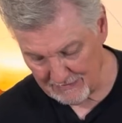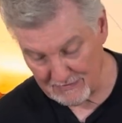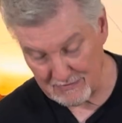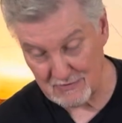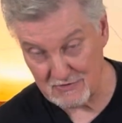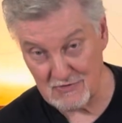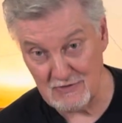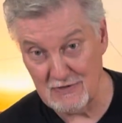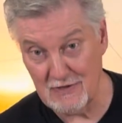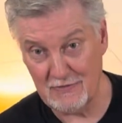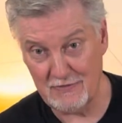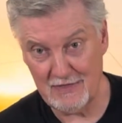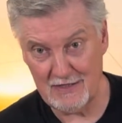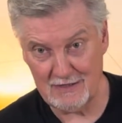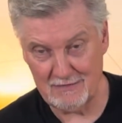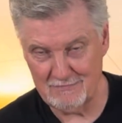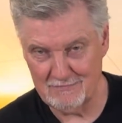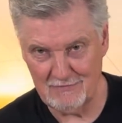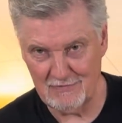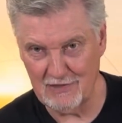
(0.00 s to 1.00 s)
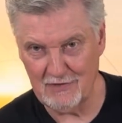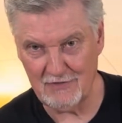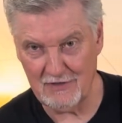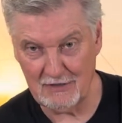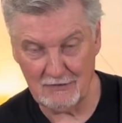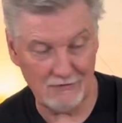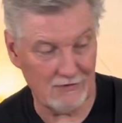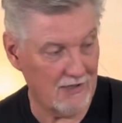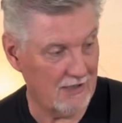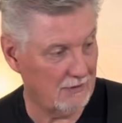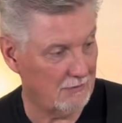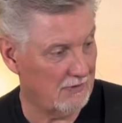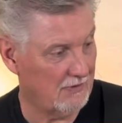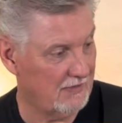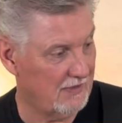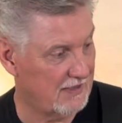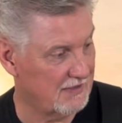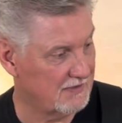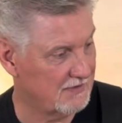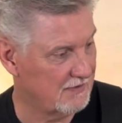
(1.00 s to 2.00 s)
there's nothing wrong with
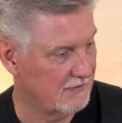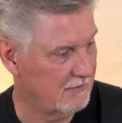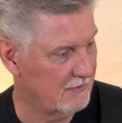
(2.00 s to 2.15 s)
this.